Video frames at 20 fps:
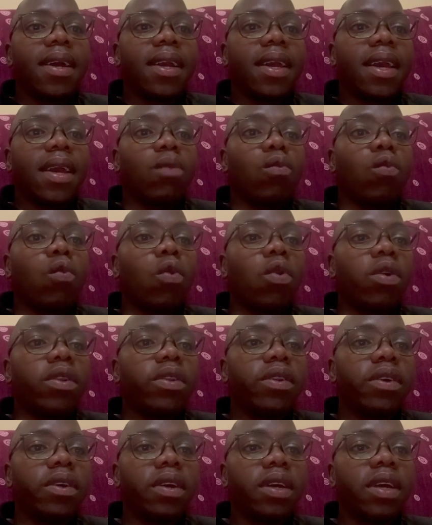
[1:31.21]
can
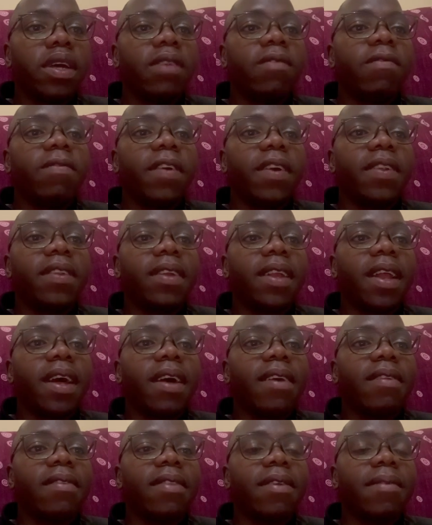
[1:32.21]
water and
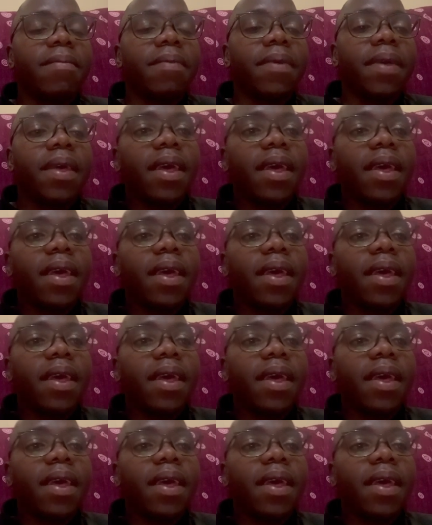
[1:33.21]
fertilize them